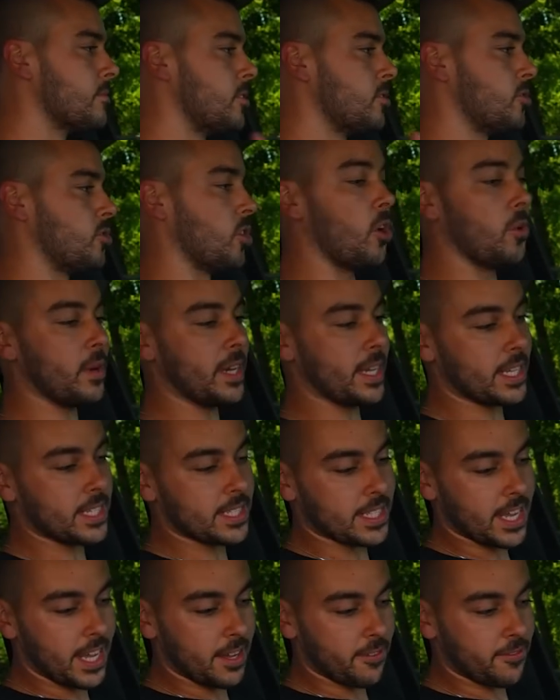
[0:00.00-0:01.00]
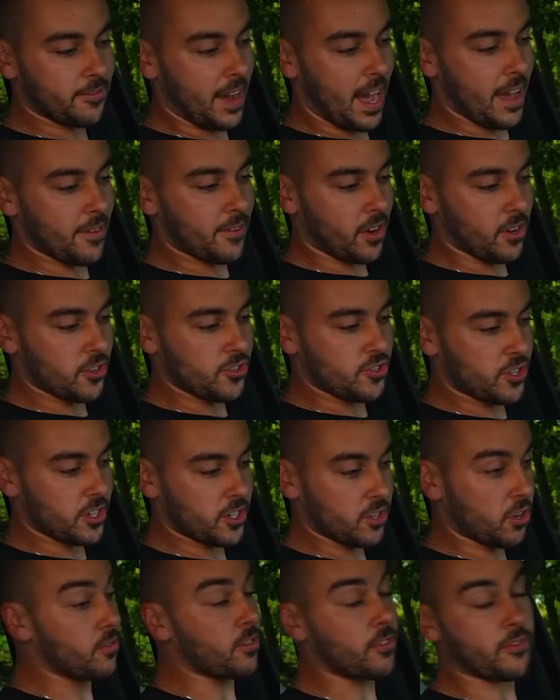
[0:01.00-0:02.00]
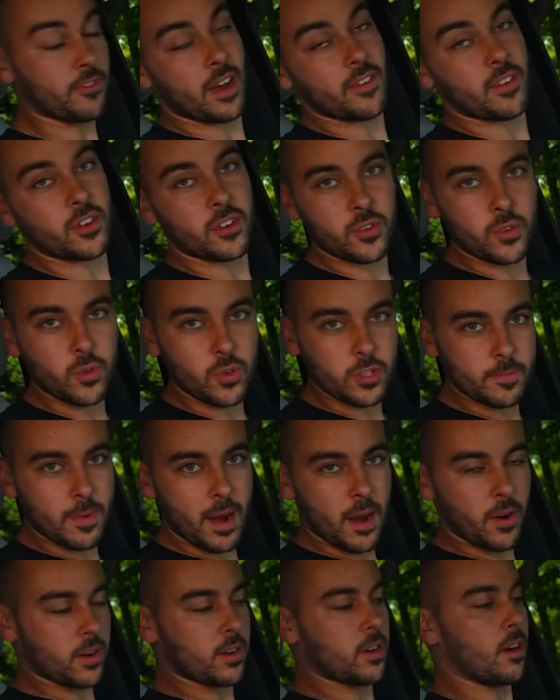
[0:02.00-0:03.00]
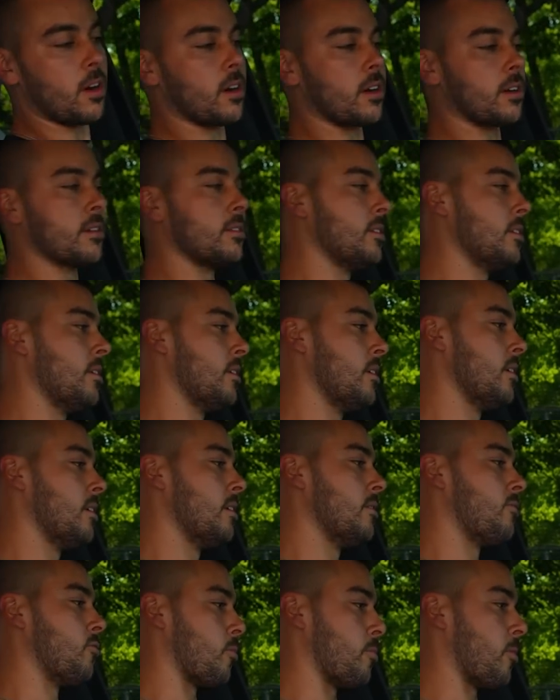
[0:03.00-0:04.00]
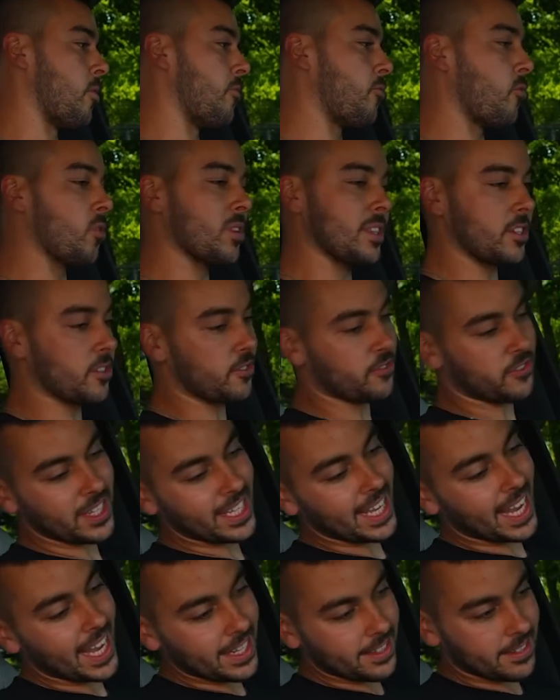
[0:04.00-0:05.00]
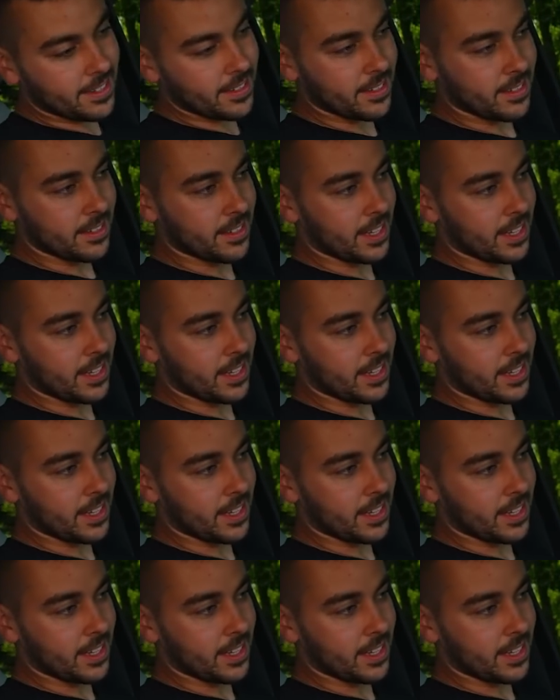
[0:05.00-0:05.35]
So it is a over 500 horsepower car, 4.4 liter V8.